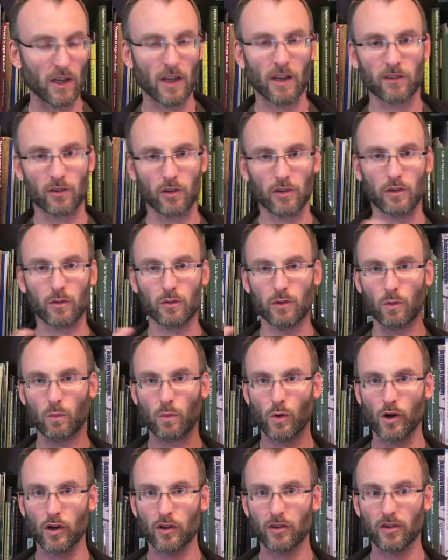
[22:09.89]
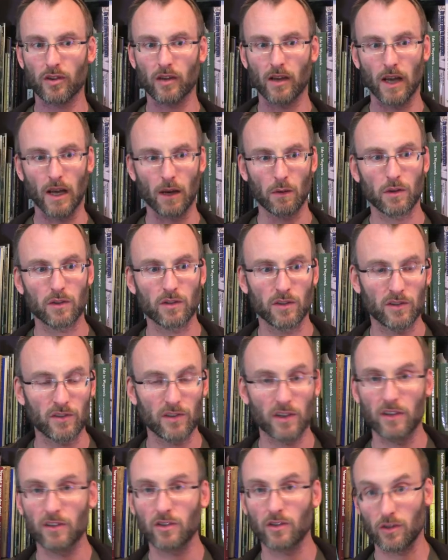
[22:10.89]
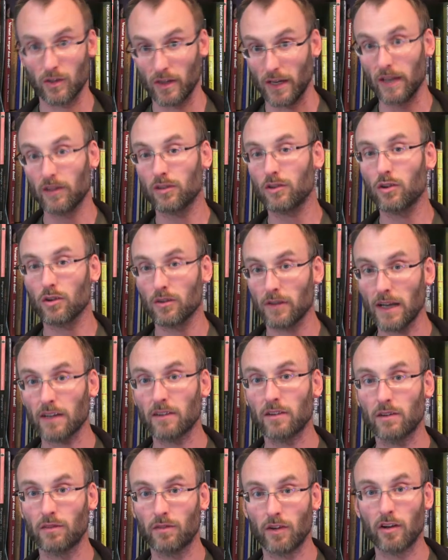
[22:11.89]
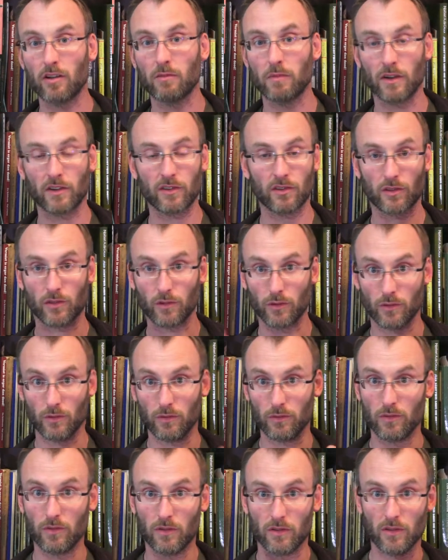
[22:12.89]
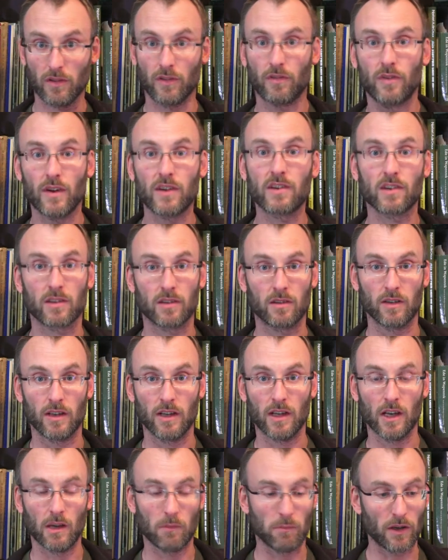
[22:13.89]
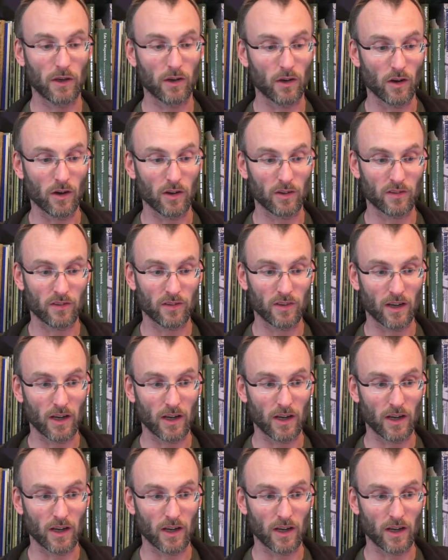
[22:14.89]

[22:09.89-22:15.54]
So the word heritage is connected very much to division, because